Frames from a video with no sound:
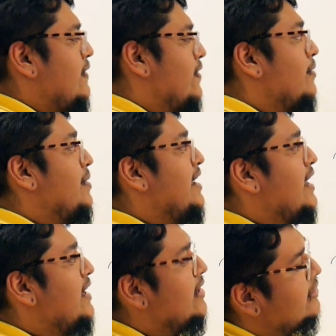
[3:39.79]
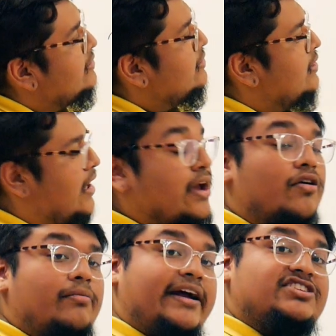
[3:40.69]
the beginning, okay,
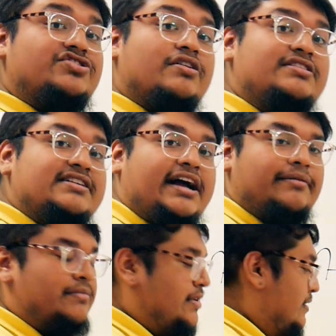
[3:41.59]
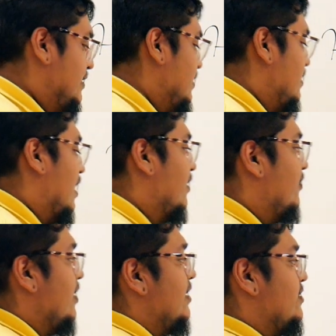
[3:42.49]
or my start time of
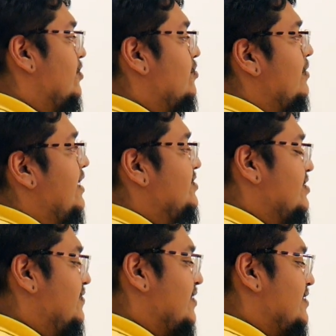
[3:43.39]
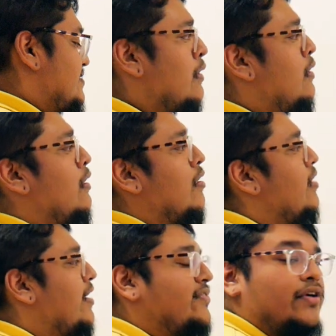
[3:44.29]
the duration of this.
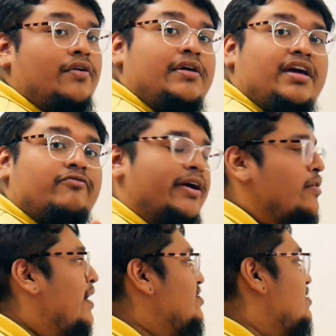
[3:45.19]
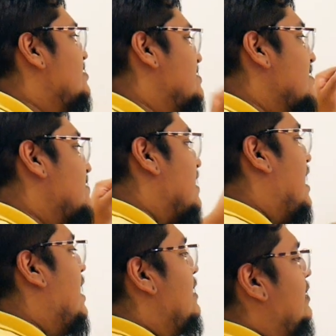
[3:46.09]
Okay, so if my question is this,
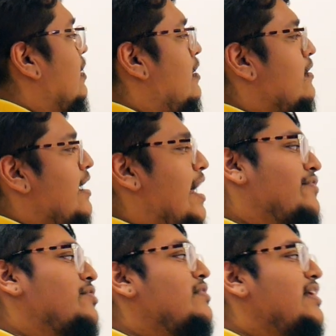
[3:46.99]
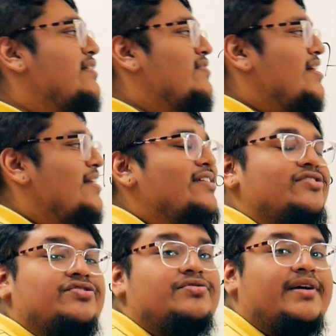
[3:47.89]
how long have you lived in the
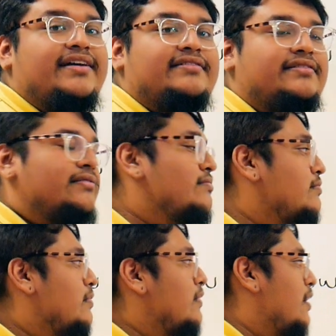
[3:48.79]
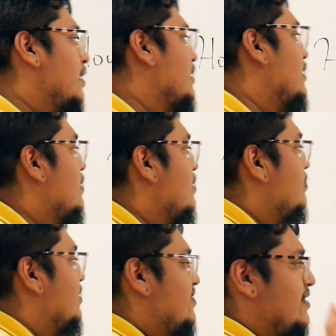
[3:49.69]
U.S.? Okay,
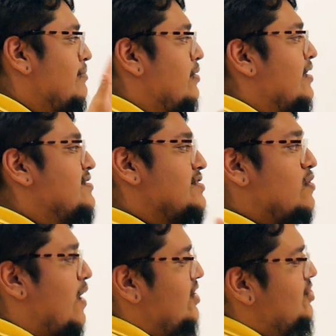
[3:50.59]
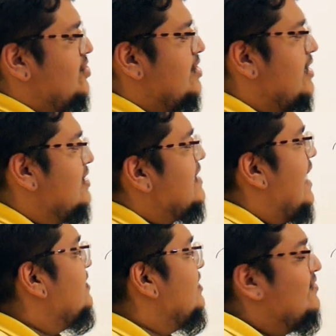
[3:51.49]
pretty simple. It's a question. It's
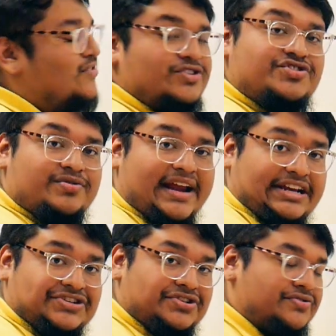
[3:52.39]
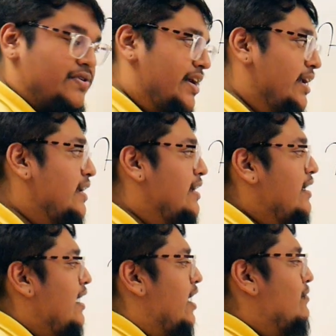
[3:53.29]
asking for duration, right?
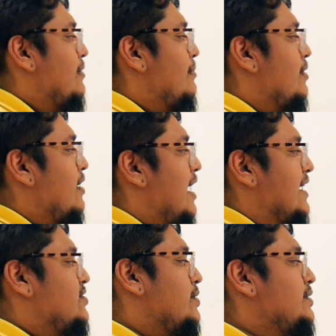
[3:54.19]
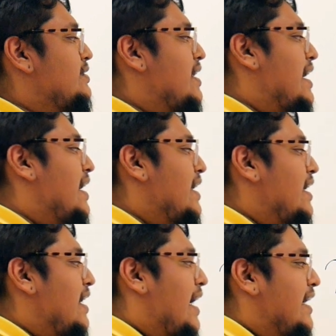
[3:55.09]
And remember, I told you that
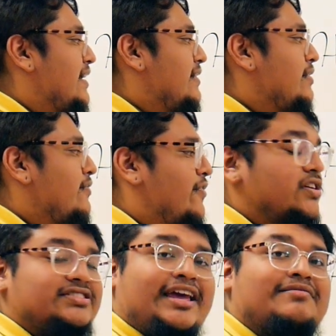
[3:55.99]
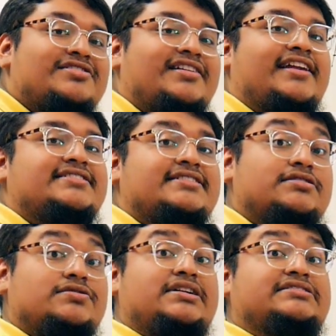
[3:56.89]
I first came to the United States
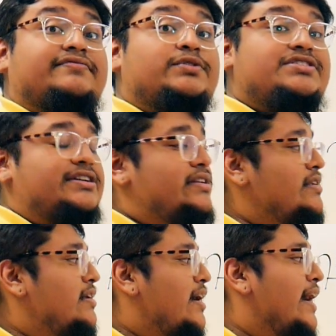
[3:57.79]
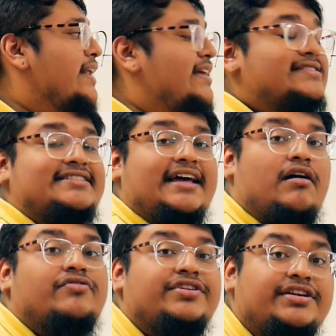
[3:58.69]
in 2014, and it's
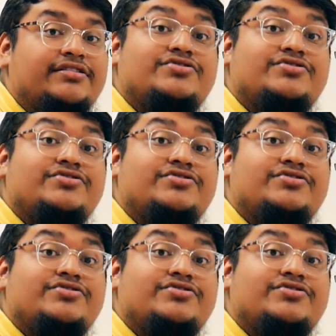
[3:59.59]
now the year